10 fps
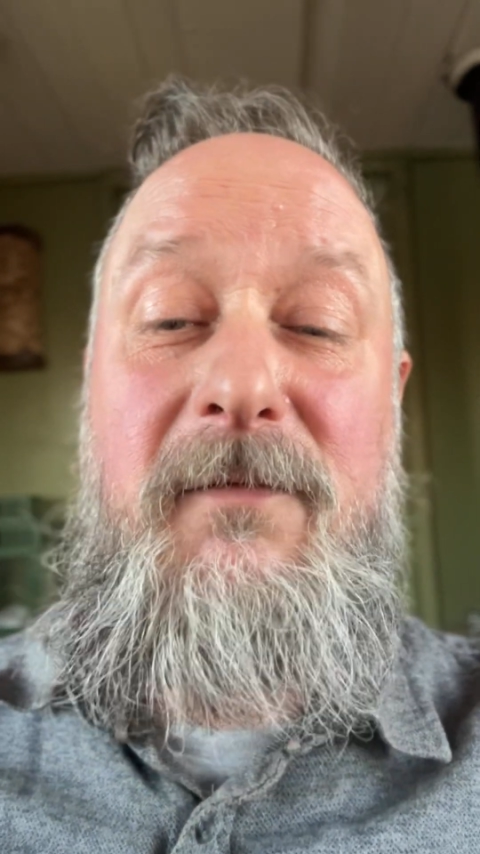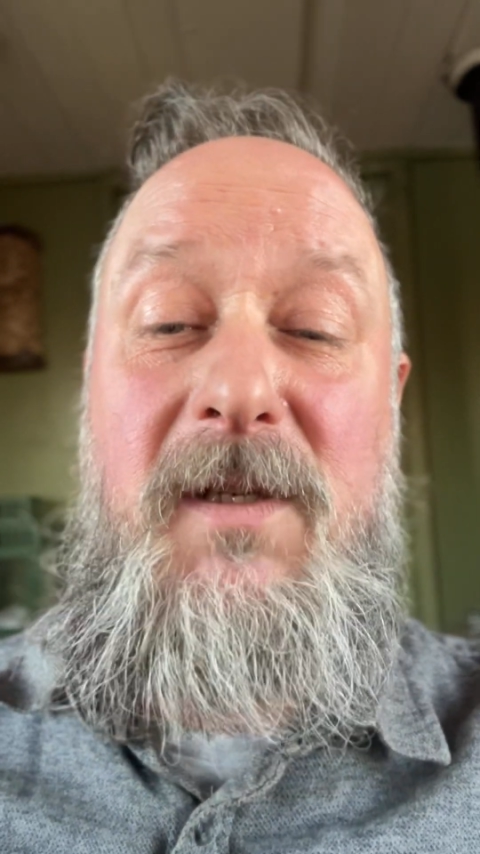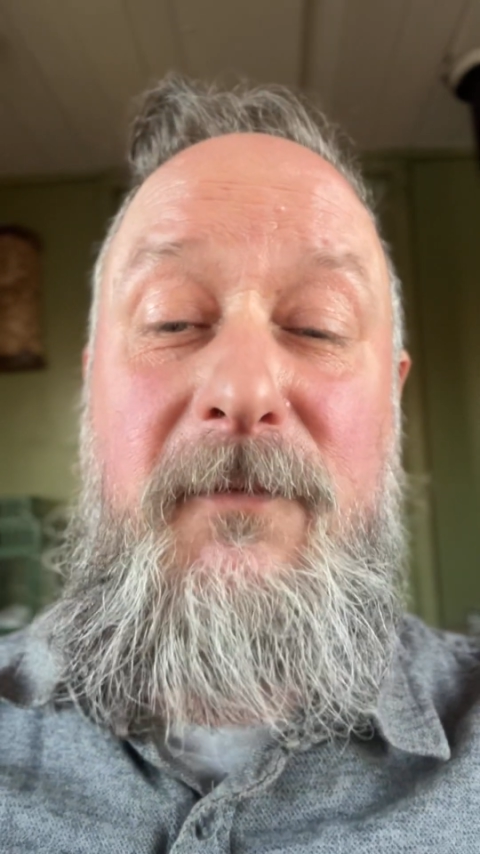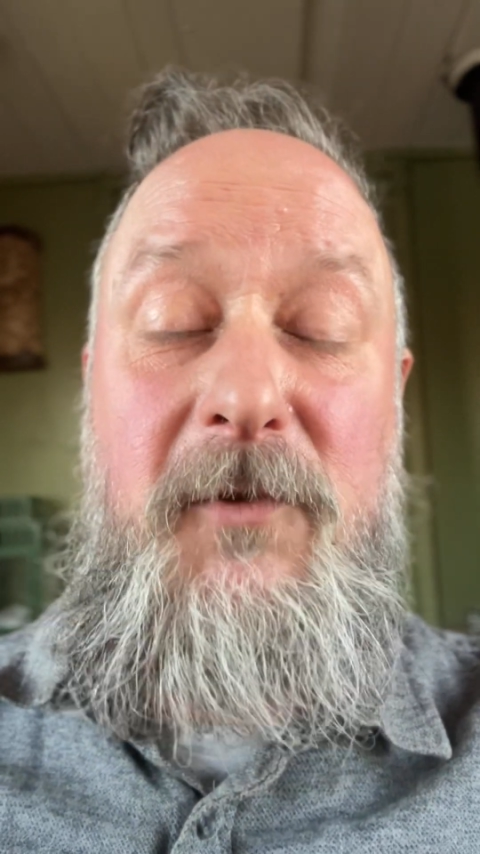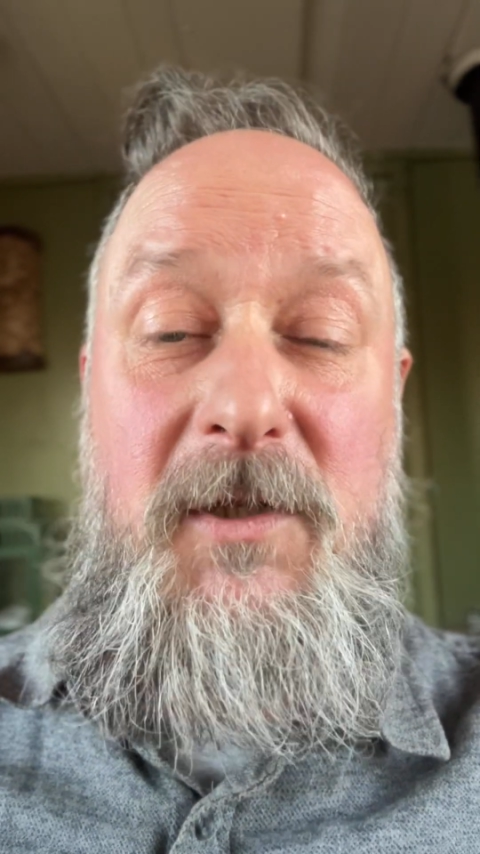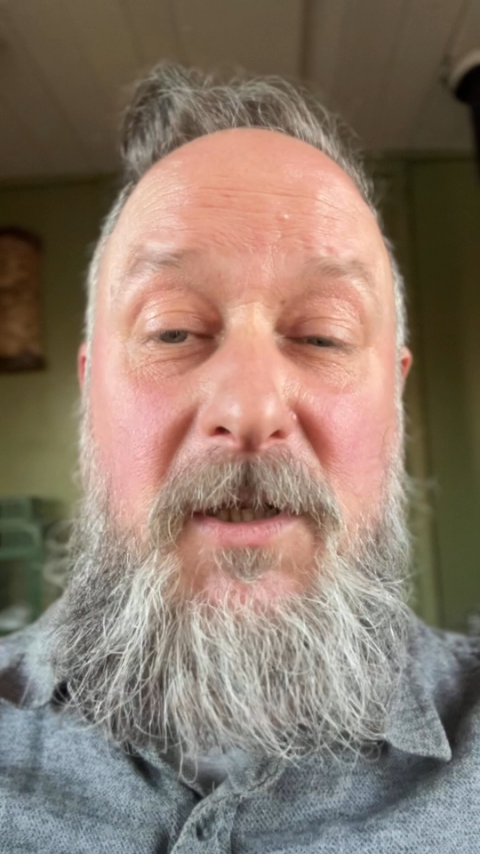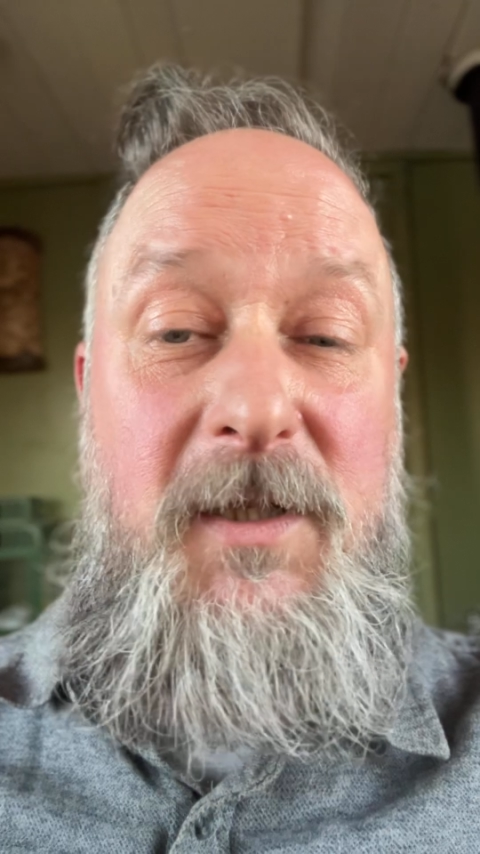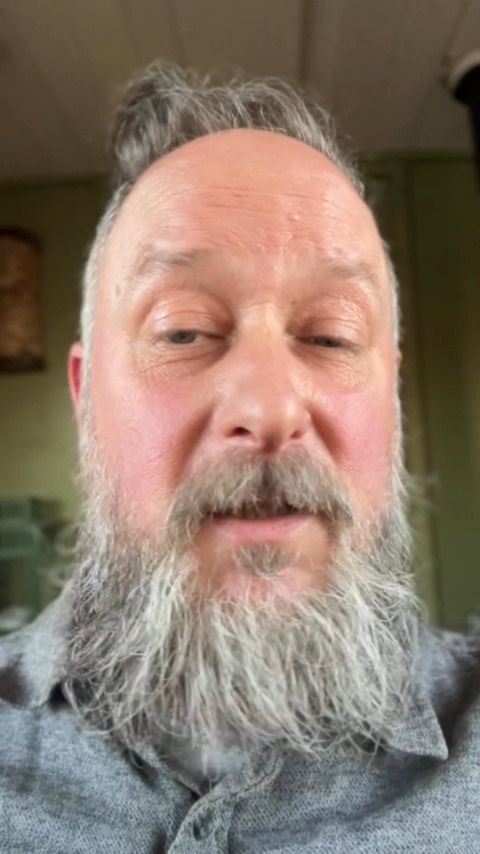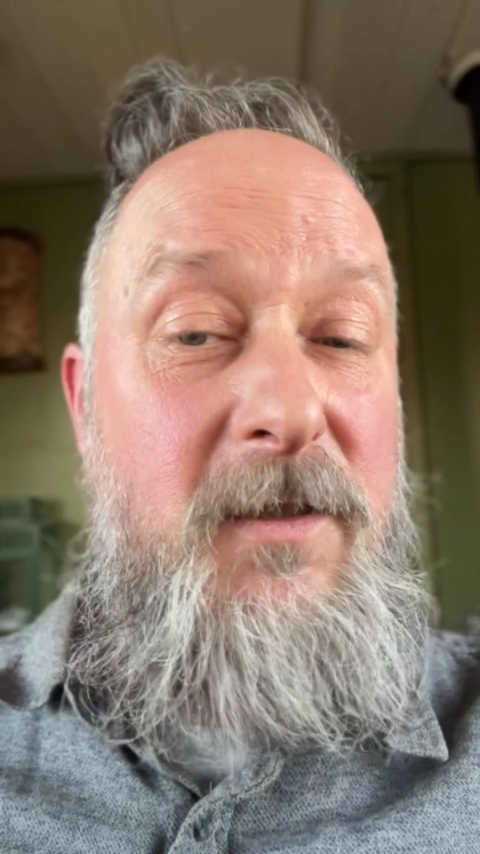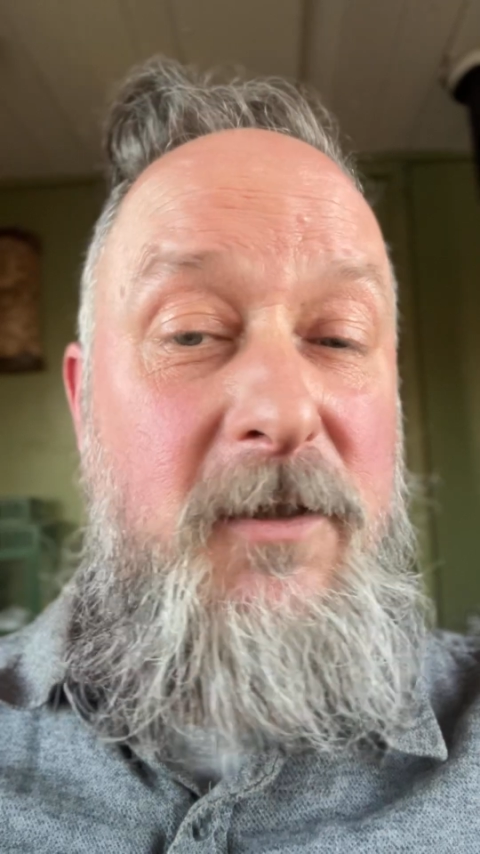
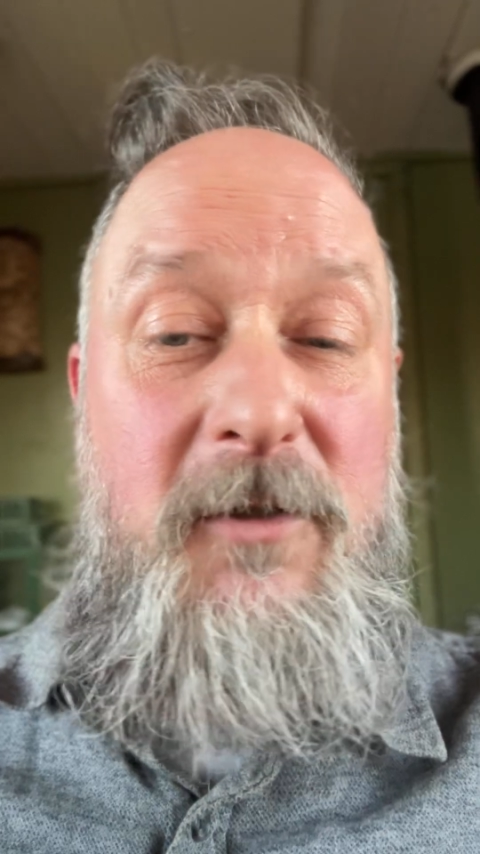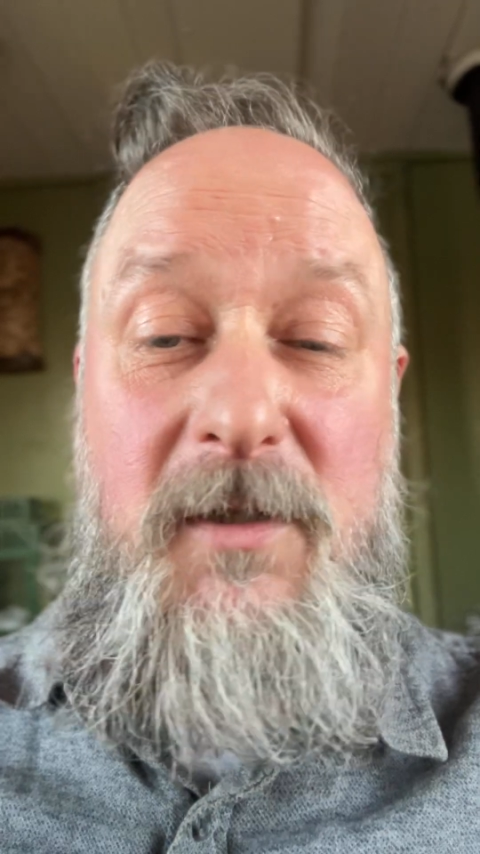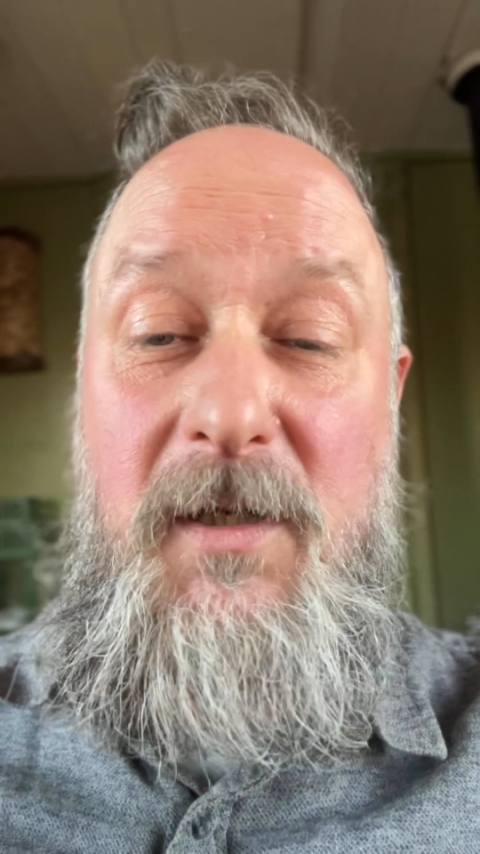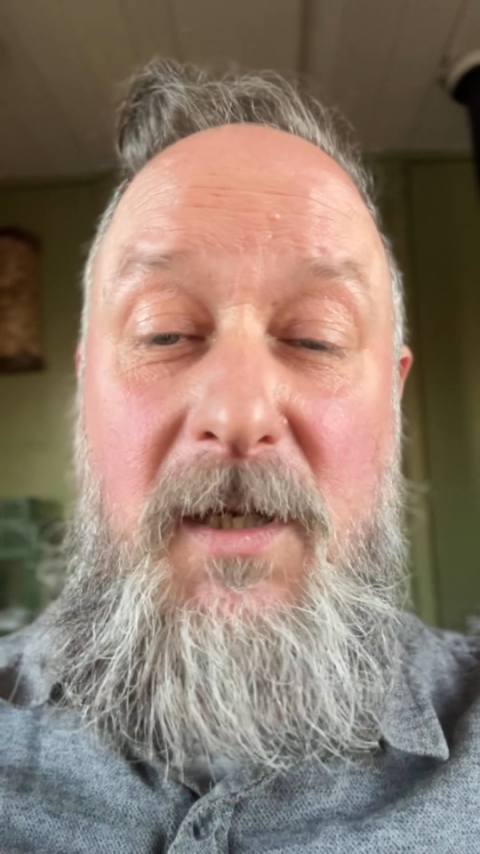differences is just